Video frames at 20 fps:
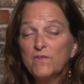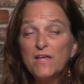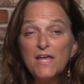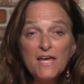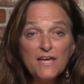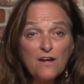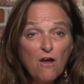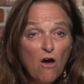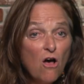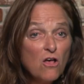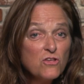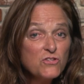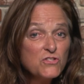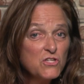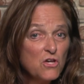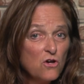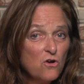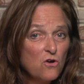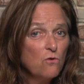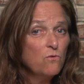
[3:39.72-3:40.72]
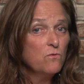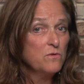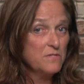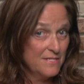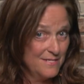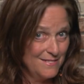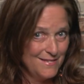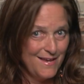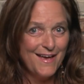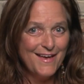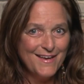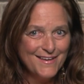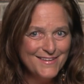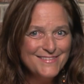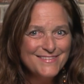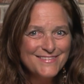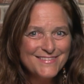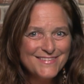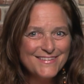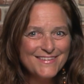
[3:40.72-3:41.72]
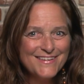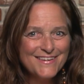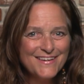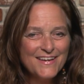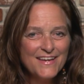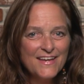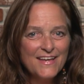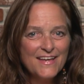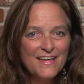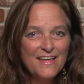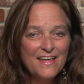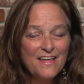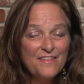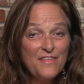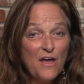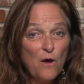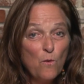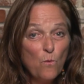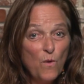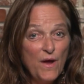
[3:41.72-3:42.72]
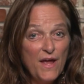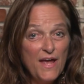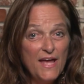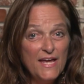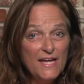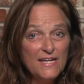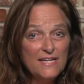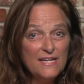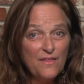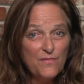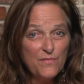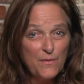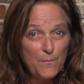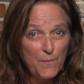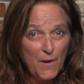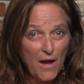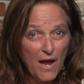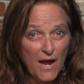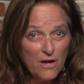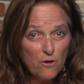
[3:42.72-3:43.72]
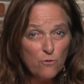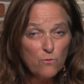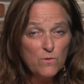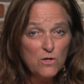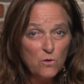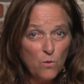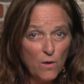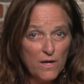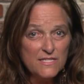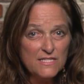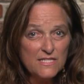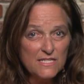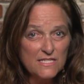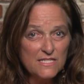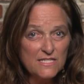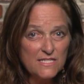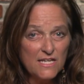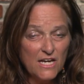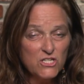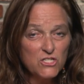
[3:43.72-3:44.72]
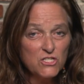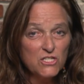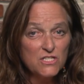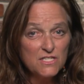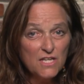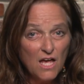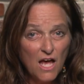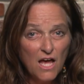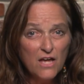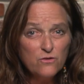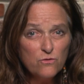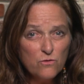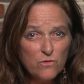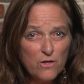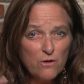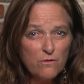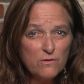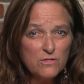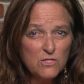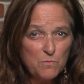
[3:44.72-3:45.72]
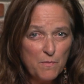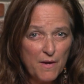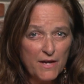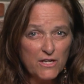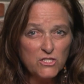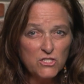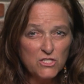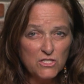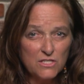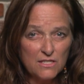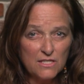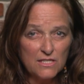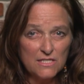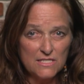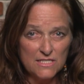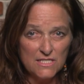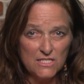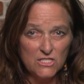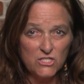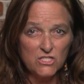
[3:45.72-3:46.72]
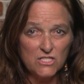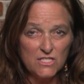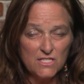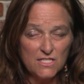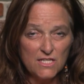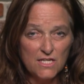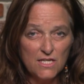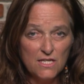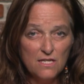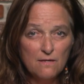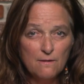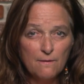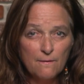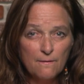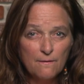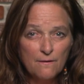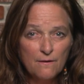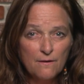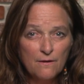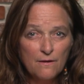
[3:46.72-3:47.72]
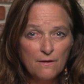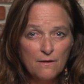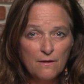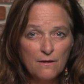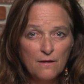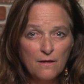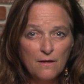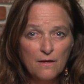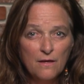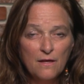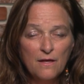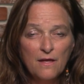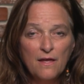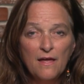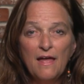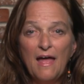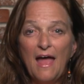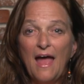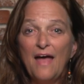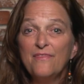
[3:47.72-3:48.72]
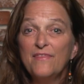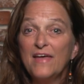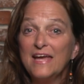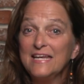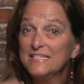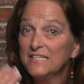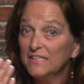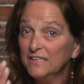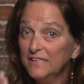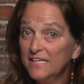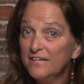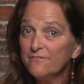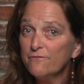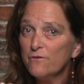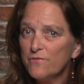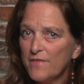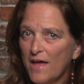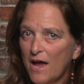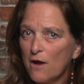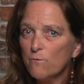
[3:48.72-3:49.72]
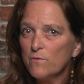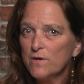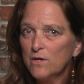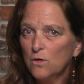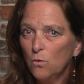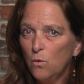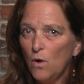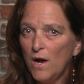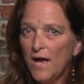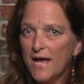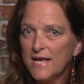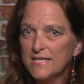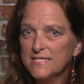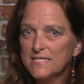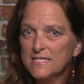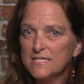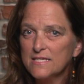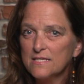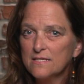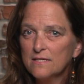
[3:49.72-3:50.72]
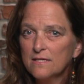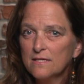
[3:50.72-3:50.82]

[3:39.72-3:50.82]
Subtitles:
It also says that when the buyer requests concessions under their inspection contingency, and they deliver that request,